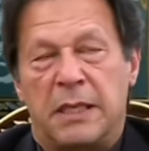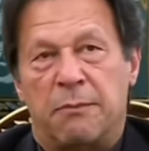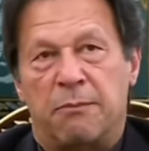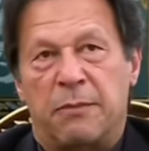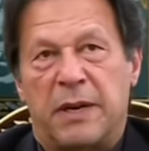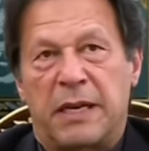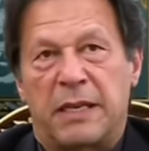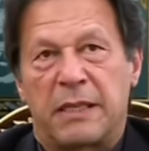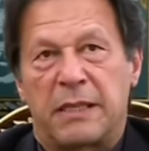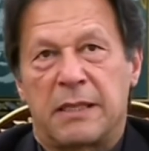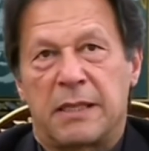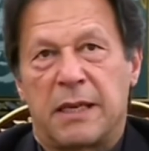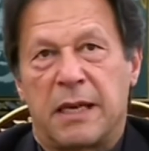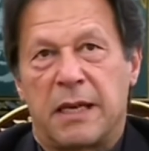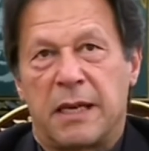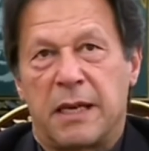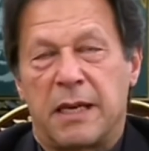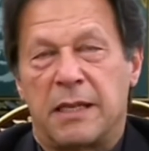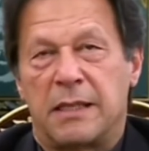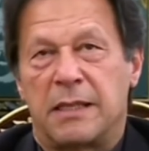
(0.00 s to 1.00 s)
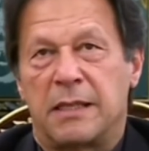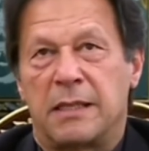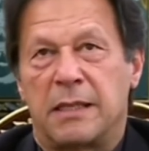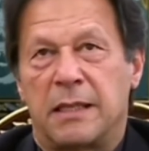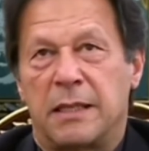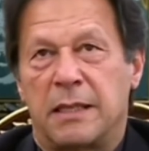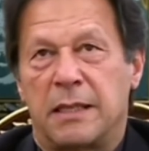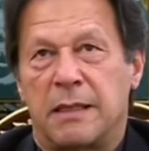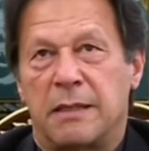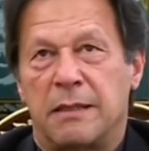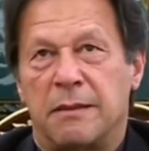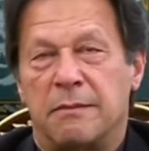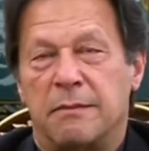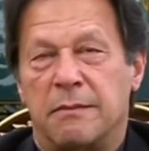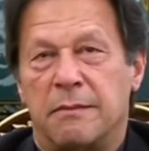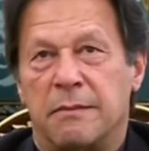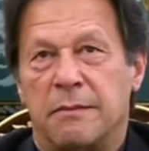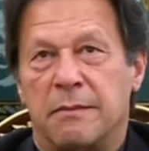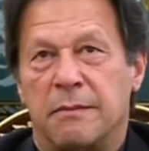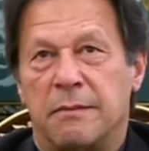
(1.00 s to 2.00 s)
Pakistan has,
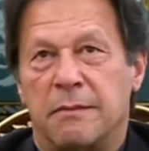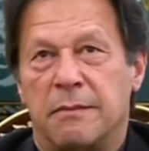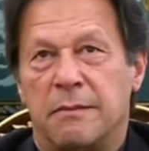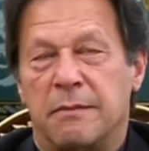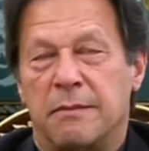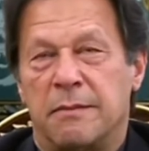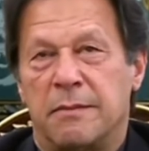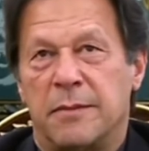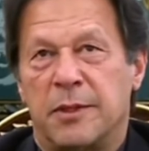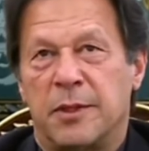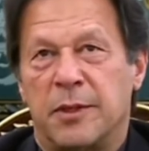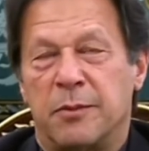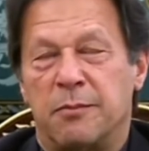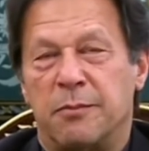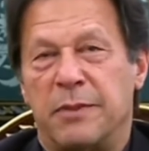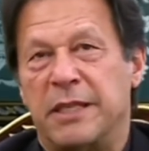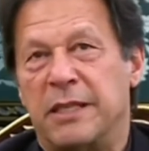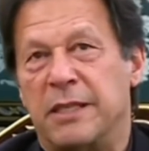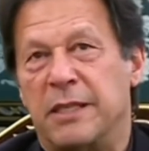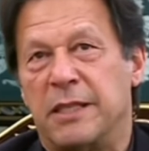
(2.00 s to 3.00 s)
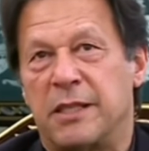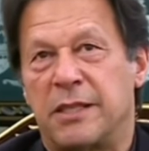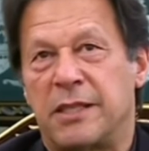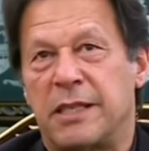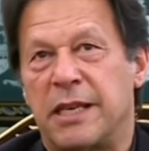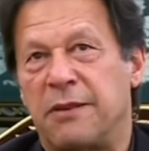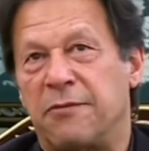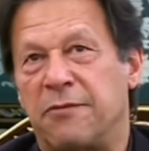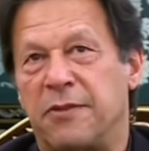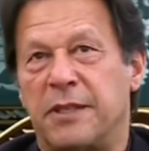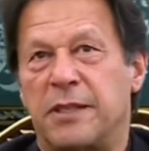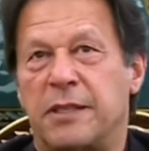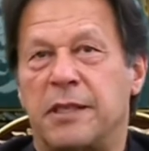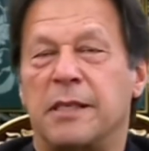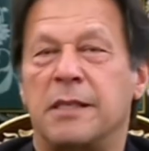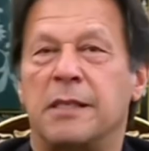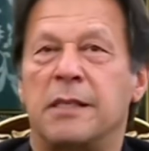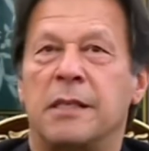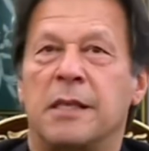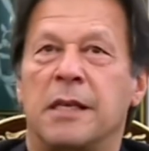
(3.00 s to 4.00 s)
been the safest
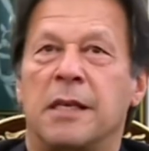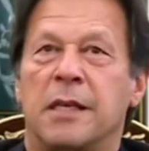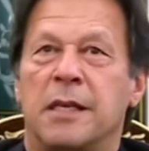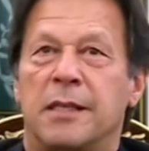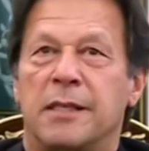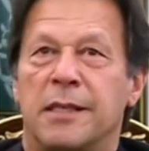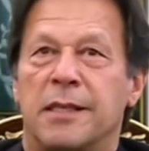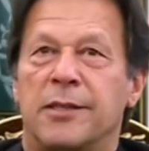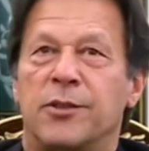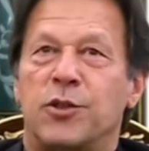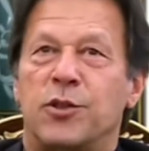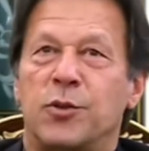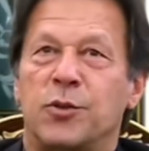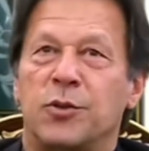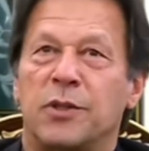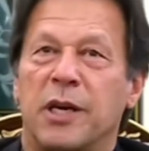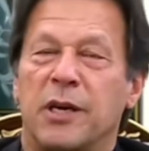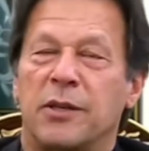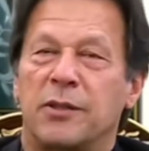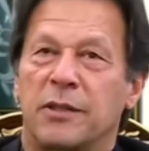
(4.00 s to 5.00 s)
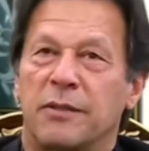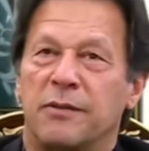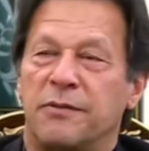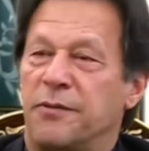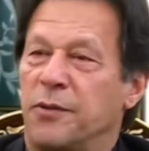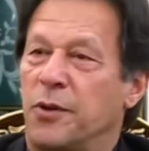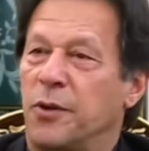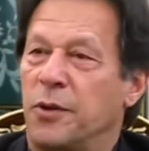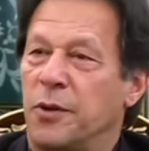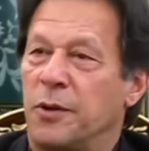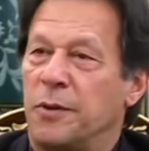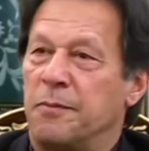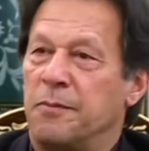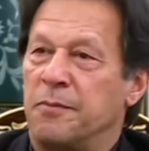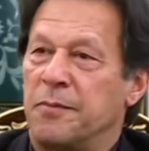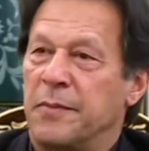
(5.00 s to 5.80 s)
since 2004.